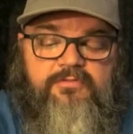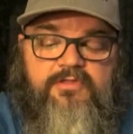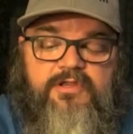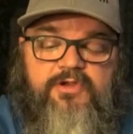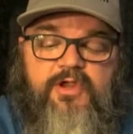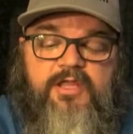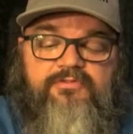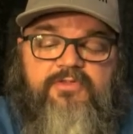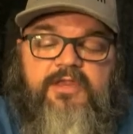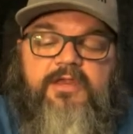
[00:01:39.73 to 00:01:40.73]
then you
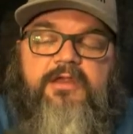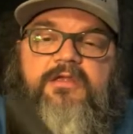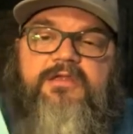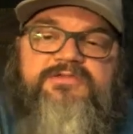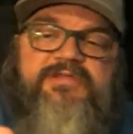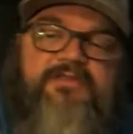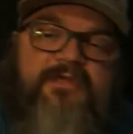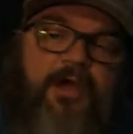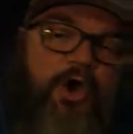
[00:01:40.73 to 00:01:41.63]
hit you see the